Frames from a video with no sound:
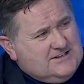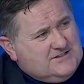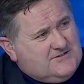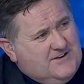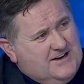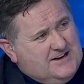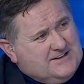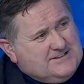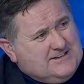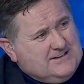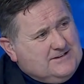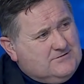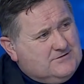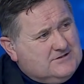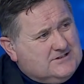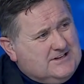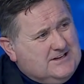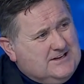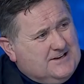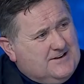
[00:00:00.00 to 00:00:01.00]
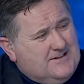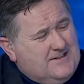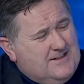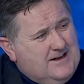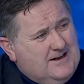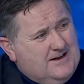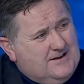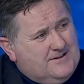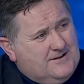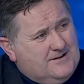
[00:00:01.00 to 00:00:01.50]
transfer deals here
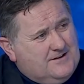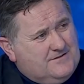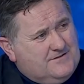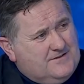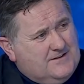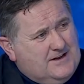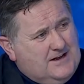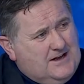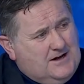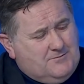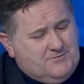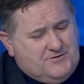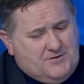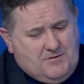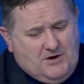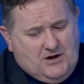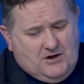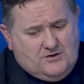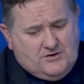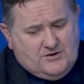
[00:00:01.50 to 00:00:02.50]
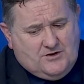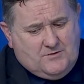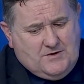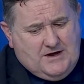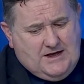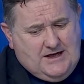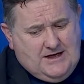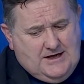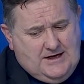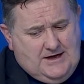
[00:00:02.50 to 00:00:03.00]
and there that have helped them along
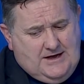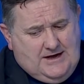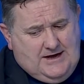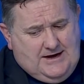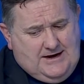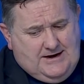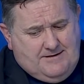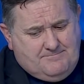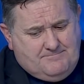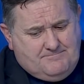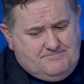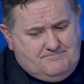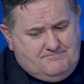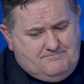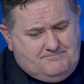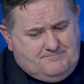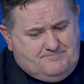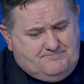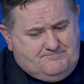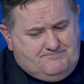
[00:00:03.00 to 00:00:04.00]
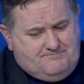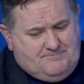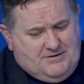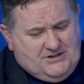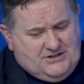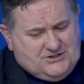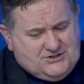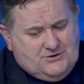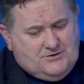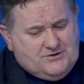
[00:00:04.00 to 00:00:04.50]
the way.
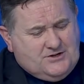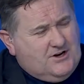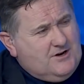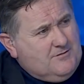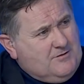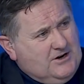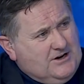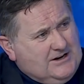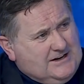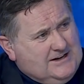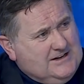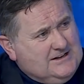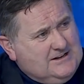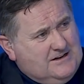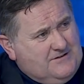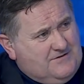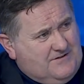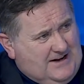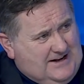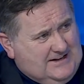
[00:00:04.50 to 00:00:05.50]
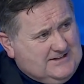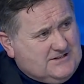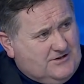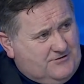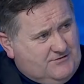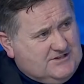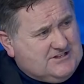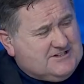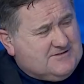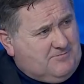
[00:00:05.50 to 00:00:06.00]
But there's no doubt about it, Killie
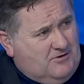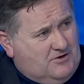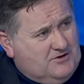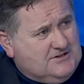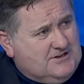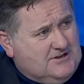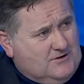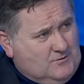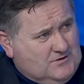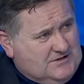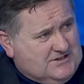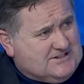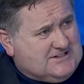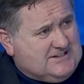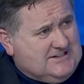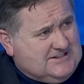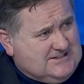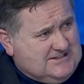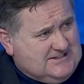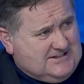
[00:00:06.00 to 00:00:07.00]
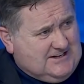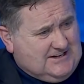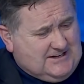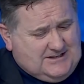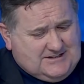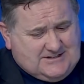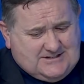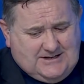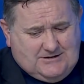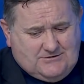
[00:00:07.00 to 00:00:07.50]
fans are responding with the season
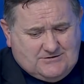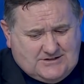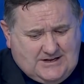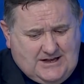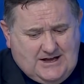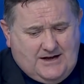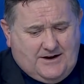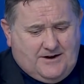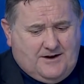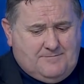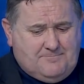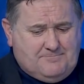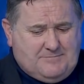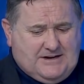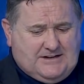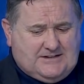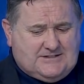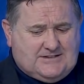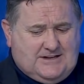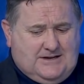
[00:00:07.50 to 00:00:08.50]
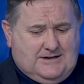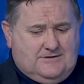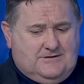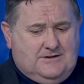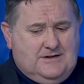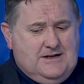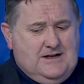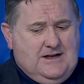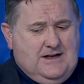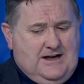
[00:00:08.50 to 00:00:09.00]
ticket sales. They are up big
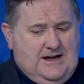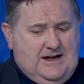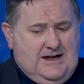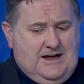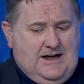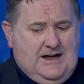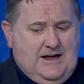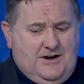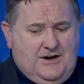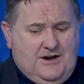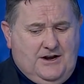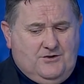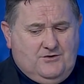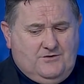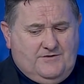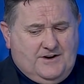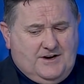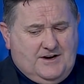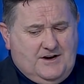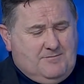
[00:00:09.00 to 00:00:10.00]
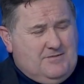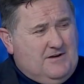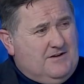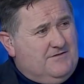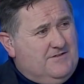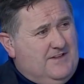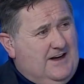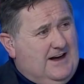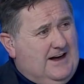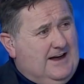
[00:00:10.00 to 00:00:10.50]
style. And over and
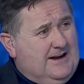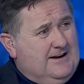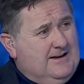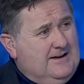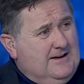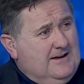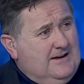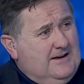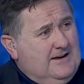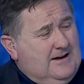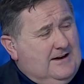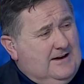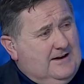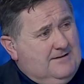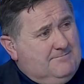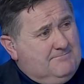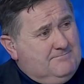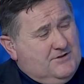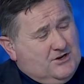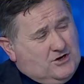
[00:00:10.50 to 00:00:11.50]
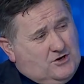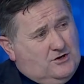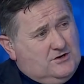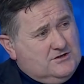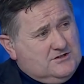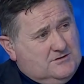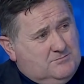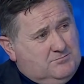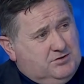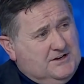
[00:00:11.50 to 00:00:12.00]
above that, they're
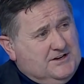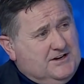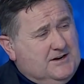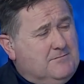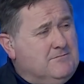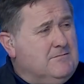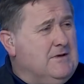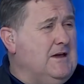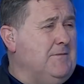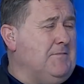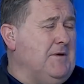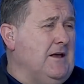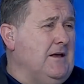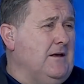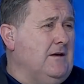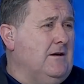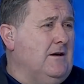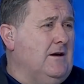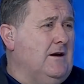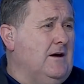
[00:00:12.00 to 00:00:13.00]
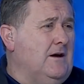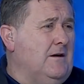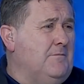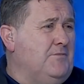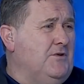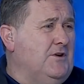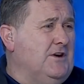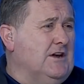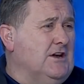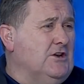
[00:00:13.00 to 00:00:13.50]
contemplating maybe
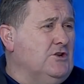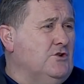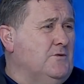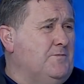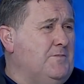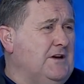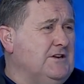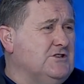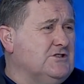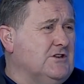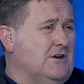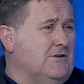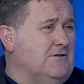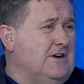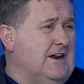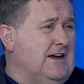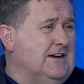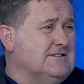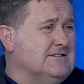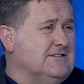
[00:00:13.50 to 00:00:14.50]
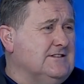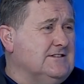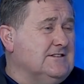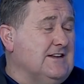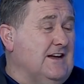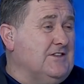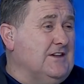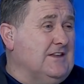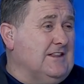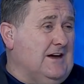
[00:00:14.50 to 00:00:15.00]
putting a new pitch down next
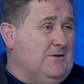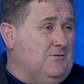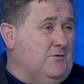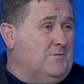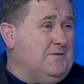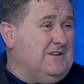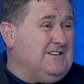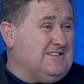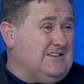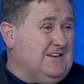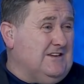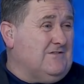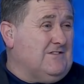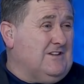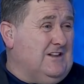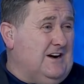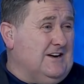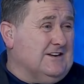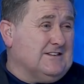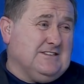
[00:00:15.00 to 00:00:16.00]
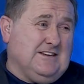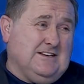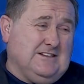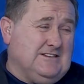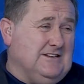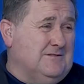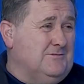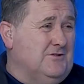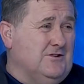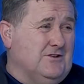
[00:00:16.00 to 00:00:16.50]
season. I think that will be Steve Clark
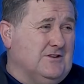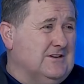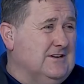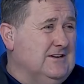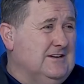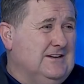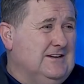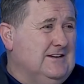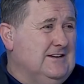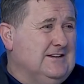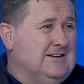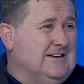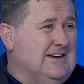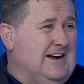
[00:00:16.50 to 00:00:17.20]
saying to him, look,